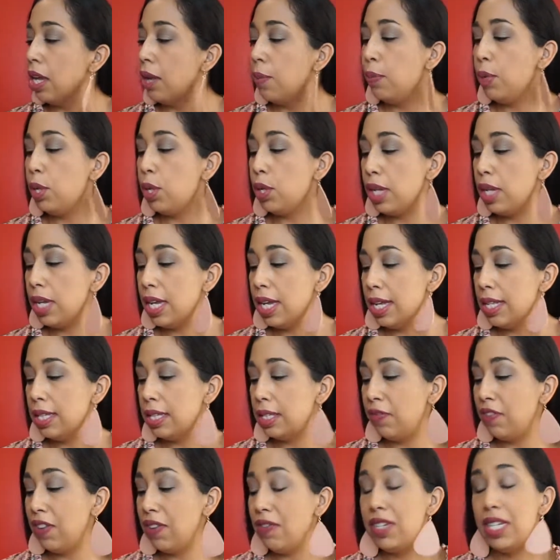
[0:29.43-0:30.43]
beauty and
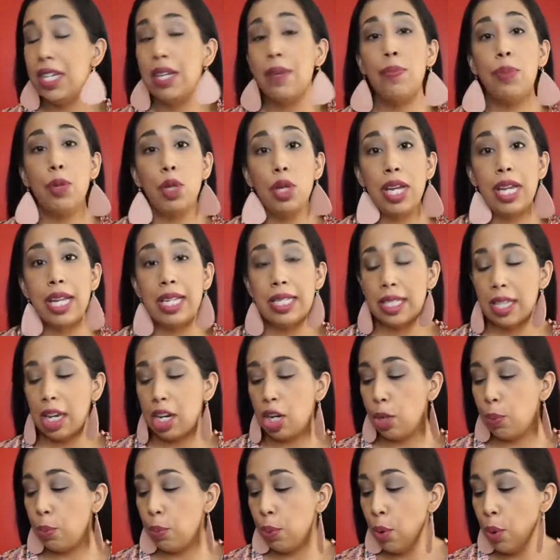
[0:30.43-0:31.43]
50 beauty
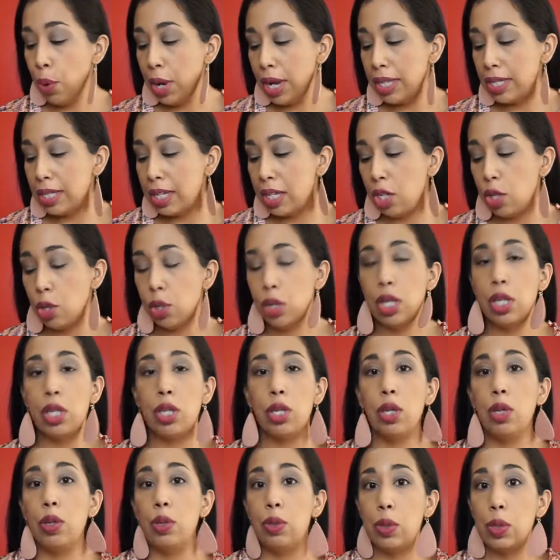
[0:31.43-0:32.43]
insider points that you can
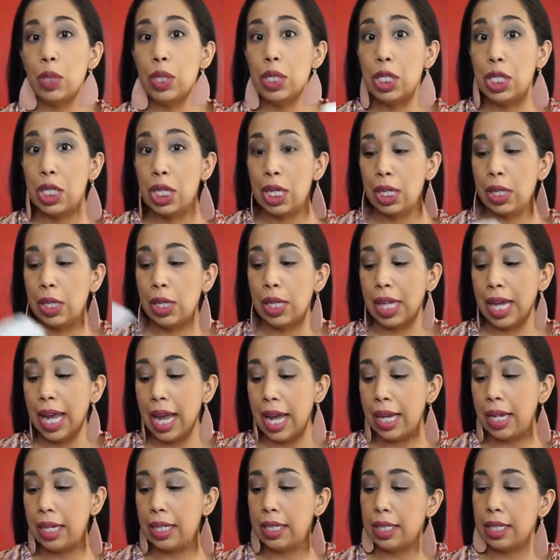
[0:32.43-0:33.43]
use to
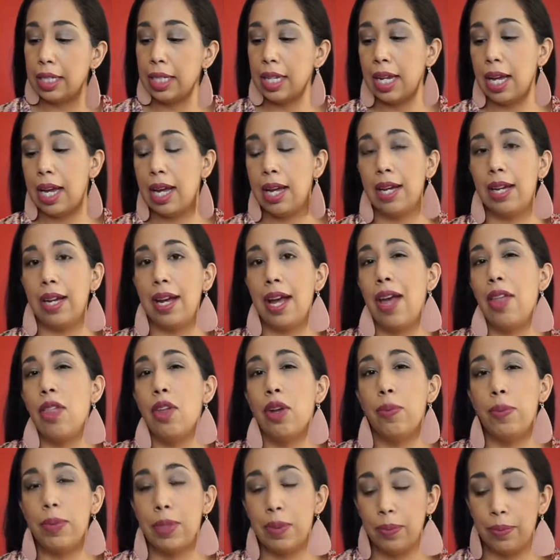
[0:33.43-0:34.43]
get uh,
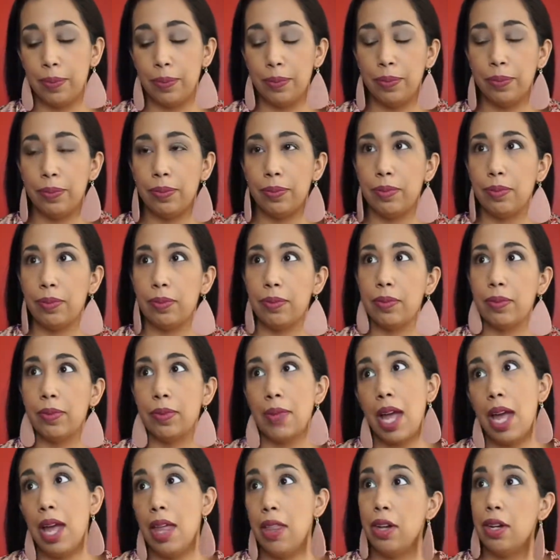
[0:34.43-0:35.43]
other
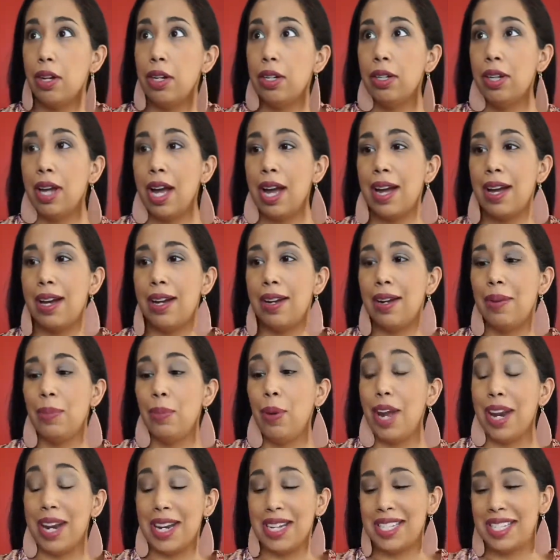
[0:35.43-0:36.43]
other uh,
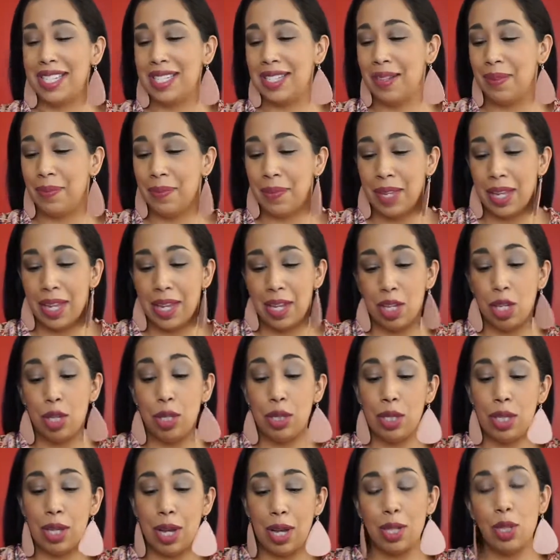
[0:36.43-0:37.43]
products,
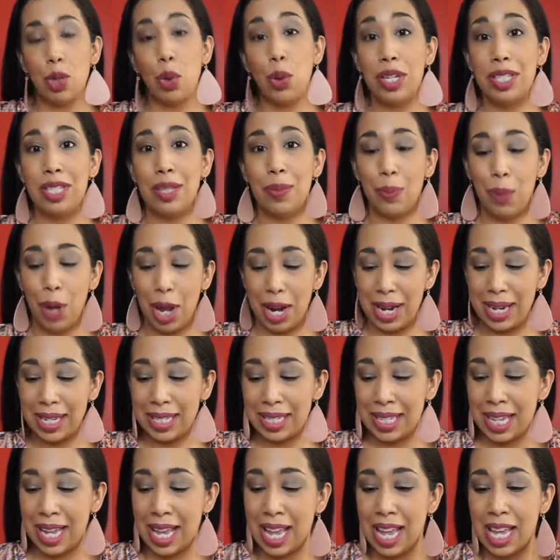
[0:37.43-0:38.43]
use towards products.
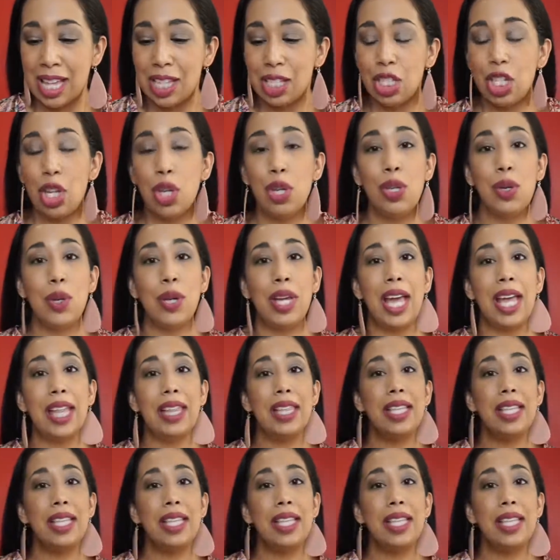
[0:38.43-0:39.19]
So you get